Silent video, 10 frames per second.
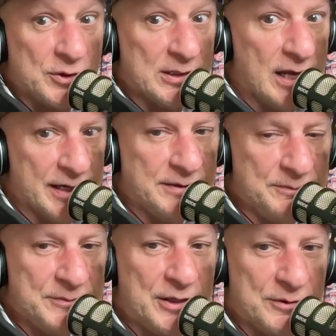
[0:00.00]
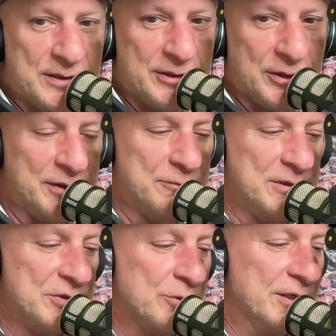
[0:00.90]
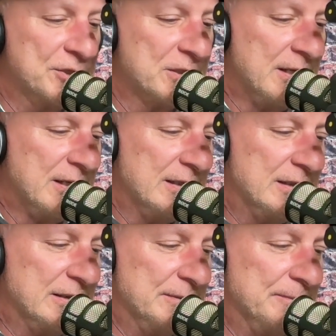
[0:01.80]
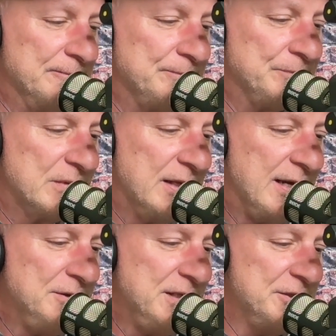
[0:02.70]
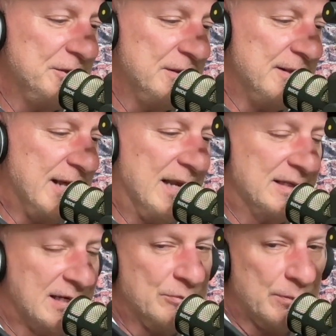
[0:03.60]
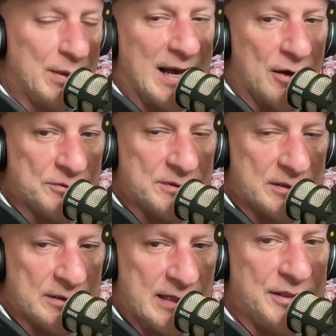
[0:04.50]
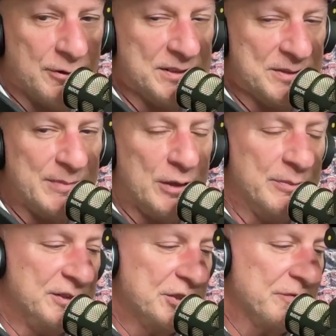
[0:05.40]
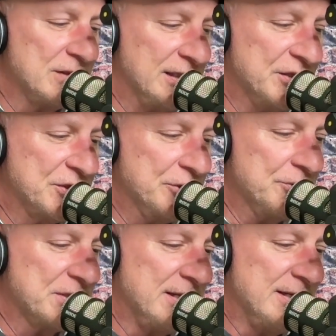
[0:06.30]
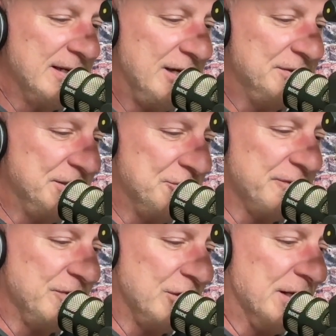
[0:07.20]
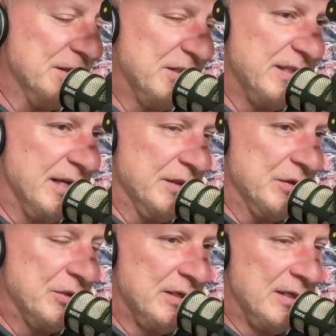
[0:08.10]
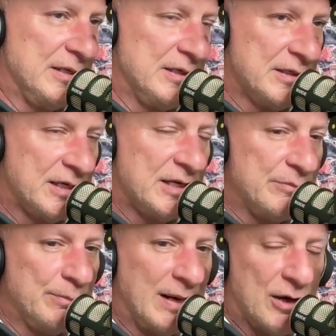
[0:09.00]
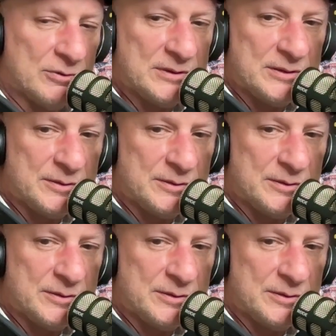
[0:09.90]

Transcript: online. You can only read so much. How did that come about? I know what it's about, but just for the listeners, how did Your Forgotten Sons come about?